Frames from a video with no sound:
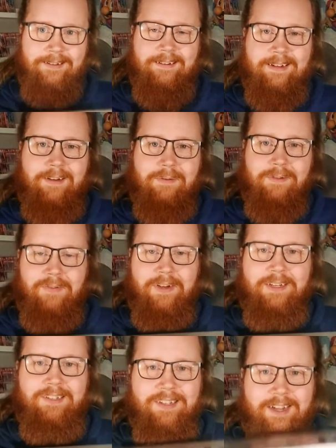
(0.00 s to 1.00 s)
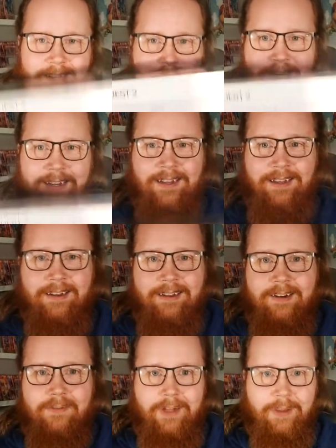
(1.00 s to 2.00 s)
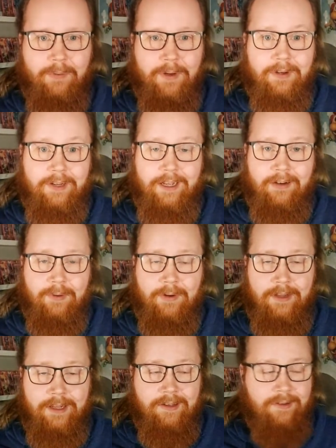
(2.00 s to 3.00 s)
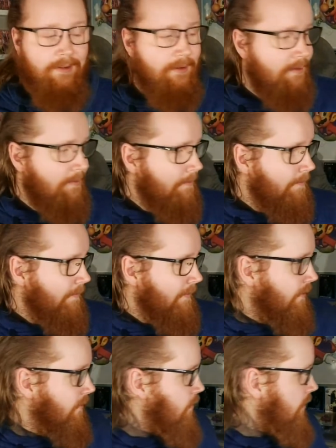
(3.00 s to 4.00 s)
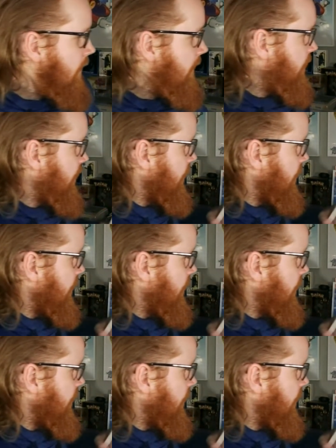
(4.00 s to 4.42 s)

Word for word: I was very excited. I really wanted to get one of these. It's all thanks to you